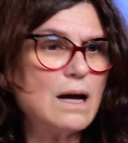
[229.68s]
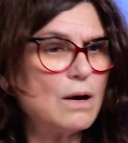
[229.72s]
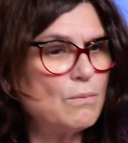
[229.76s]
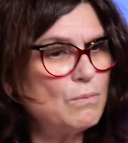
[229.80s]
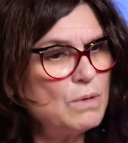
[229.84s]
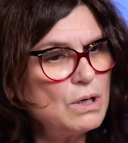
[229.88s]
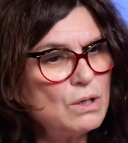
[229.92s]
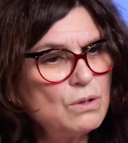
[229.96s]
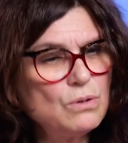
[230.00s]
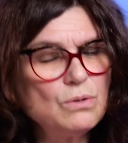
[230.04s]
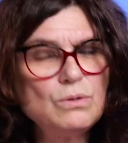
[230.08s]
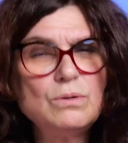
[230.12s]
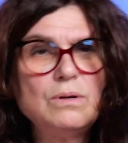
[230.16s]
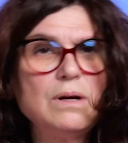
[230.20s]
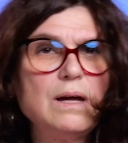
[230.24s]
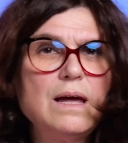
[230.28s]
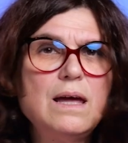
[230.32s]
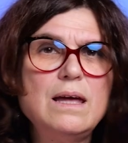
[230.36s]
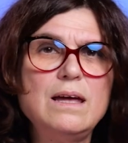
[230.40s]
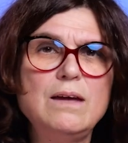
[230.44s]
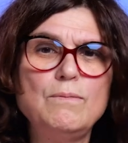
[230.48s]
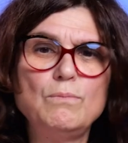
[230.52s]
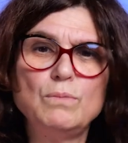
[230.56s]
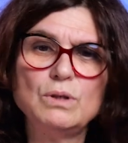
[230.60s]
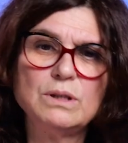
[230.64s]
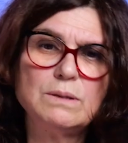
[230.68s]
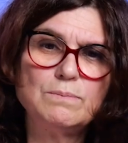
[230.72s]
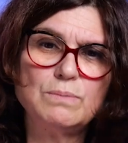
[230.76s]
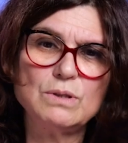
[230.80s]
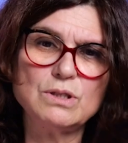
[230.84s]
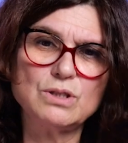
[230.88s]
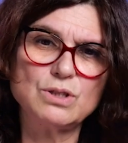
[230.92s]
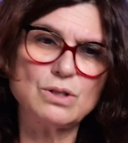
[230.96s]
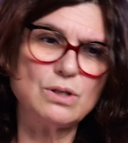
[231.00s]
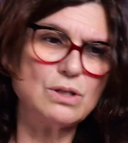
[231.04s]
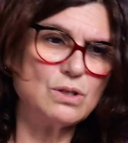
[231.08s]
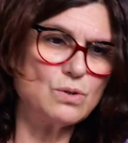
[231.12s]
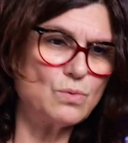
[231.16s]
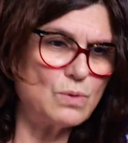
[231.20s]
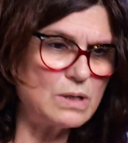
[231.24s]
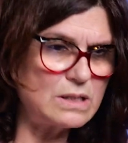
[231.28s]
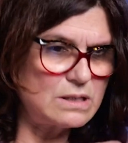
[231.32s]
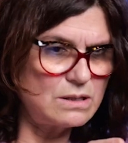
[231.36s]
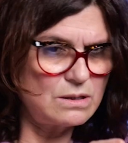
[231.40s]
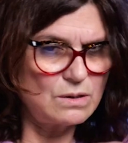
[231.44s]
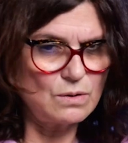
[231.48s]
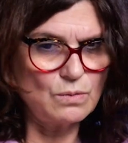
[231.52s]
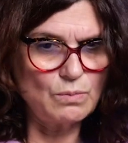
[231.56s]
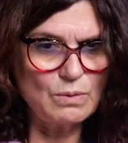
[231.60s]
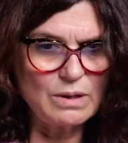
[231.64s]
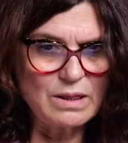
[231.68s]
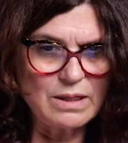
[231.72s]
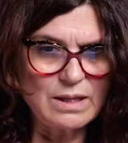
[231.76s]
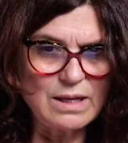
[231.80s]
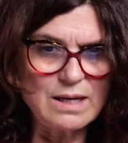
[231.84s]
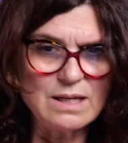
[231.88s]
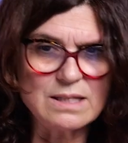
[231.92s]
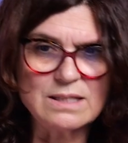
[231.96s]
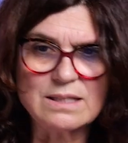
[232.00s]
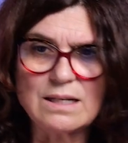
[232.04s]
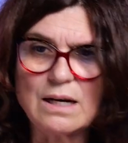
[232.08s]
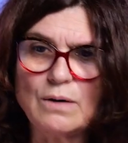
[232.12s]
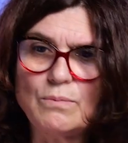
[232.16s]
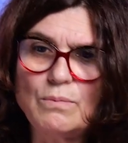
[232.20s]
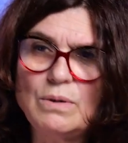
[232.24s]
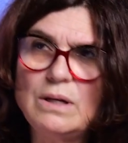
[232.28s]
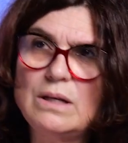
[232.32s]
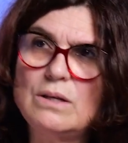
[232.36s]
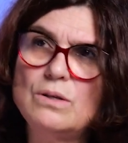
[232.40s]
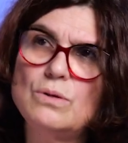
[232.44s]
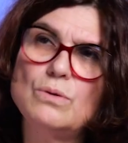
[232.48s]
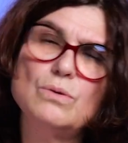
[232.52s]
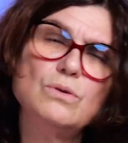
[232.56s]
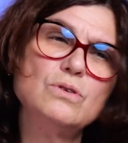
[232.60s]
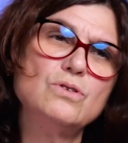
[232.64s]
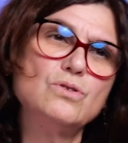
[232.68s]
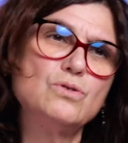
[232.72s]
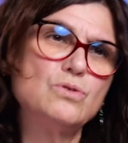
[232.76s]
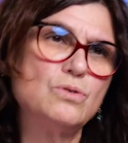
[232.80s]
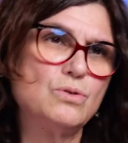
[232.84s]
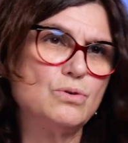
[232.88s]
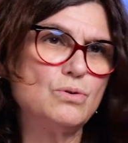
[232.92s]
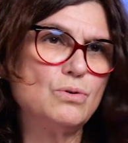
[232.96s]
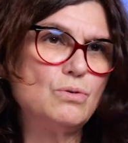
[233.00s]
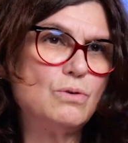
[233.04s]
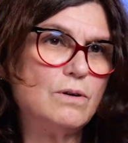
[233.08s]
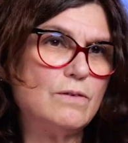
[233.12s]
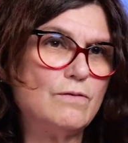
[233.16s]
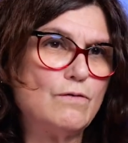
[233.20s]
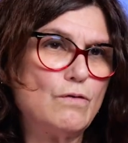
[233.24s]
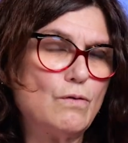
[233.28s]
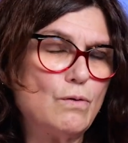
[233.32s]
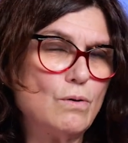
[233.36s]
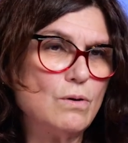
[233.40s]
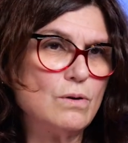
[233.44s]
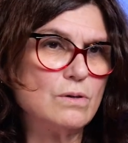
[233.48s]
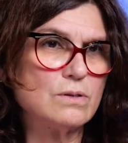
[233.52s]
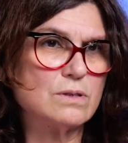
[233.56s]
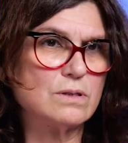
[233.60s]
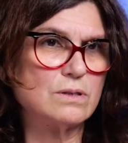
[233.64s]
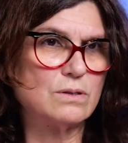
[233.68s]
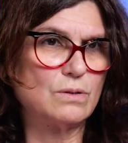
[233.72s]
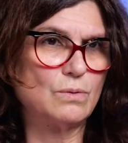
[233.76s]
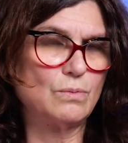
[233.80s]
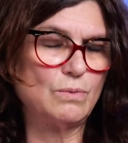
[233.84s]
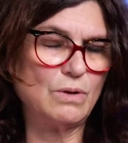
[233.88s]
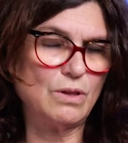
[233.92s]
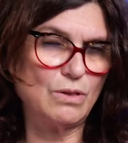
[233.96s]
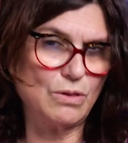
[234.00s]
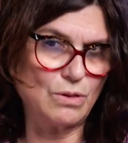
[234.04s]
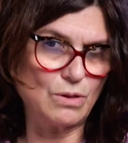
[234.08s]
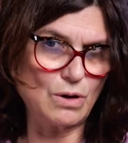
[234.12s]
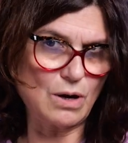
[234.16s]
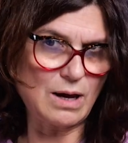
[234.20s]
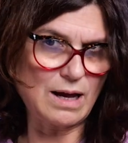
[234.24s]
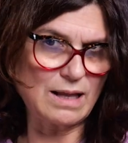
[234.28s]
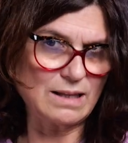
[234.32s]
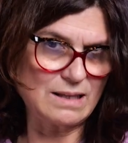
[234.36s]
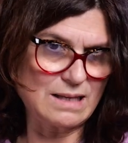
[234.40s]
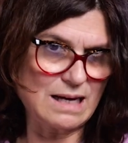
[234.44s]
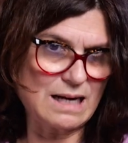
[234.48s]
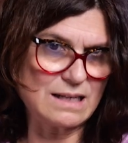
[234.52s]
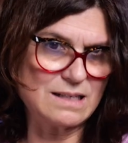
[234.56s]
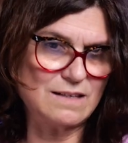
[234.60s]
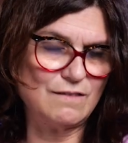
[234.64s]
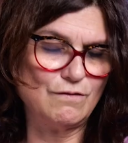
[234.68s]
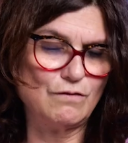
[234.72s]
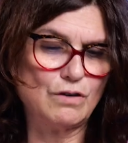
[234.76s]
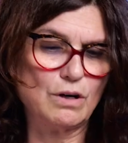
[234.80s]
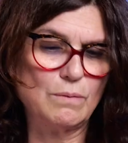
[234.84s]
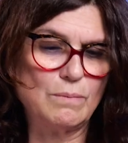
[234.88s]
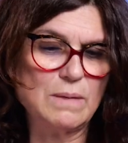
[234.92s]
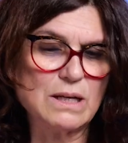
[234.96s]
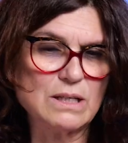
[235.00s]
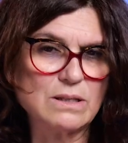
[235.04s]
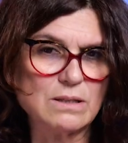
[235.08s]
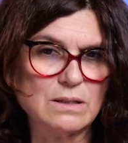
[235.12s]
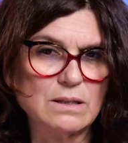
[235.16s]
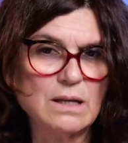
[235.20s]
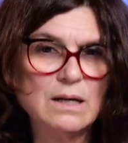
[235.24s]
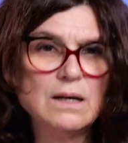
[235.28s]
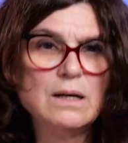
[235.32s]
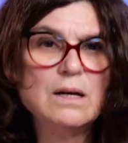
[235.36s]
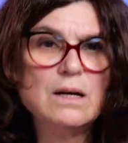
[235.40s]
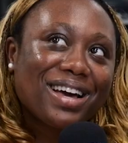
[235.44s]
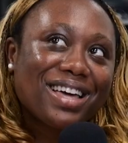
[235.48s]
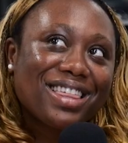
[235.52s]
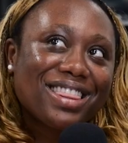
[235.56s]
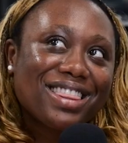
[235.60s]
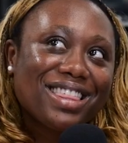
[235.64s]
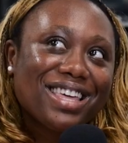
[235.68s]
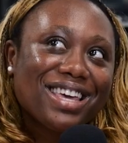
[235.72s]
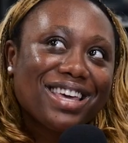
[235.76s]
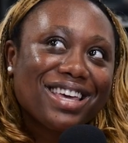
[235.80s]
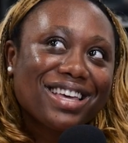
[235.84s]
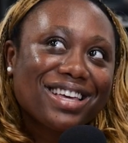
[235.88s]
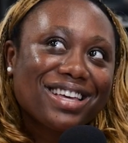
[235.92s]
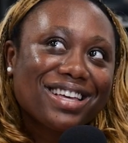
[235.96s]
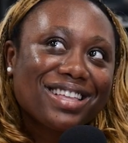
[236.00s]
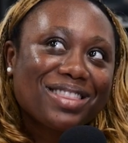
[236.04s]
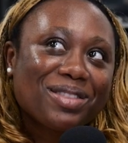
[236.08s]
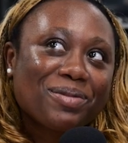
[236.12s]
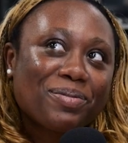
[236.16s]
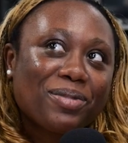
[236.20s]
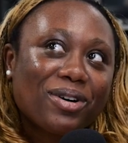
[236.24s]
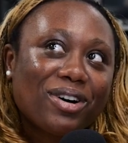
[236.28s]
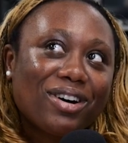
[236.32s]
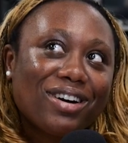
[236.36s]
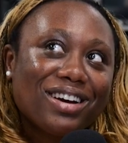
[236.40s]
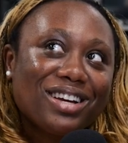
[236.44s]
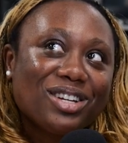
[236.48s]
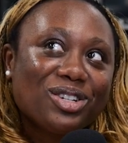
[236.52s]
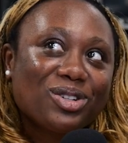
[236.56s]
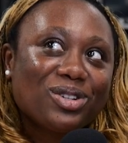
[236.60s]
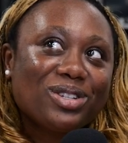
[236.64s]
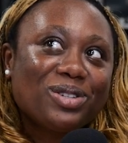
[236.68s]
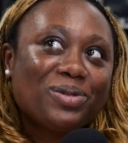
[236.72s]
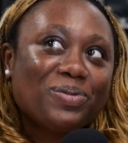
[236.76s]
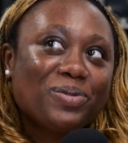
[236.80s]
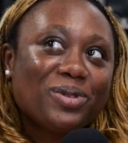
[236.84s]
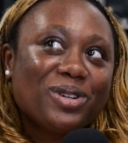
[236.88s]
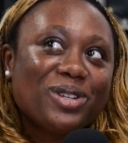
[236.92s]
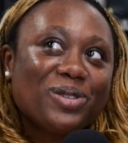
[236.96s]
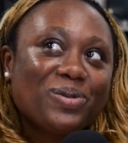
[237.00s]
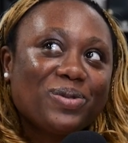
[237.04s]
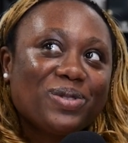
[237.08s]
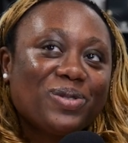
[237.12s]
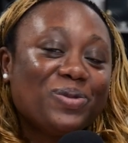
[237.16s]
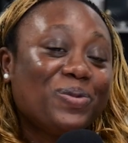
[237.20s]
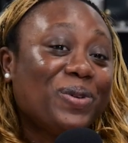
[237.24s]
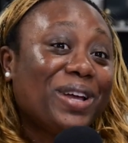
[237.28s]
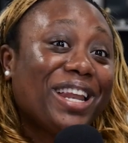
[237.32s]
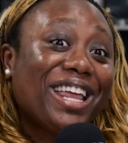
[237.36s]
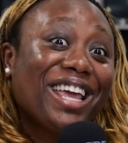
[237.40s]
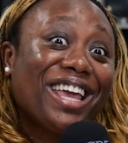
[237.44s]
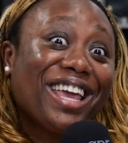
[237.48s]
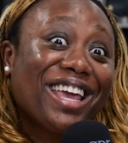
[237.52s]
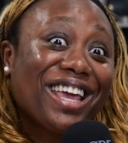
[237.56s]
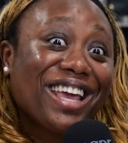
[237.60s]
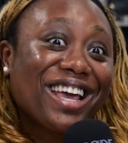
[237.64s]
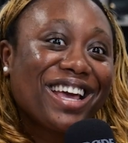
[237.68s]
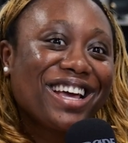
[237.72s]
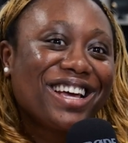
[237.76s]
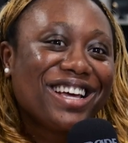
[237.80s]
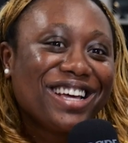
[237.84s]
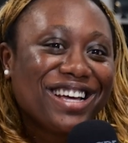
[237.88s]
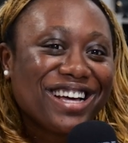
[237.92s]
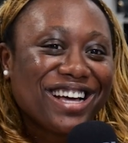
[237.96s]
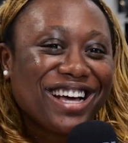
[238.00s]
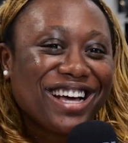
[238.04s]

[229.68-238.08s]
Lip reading: can we do a multiple choice question with this? Can we do true and false with that information? I think the part I enjoyed the most was winning.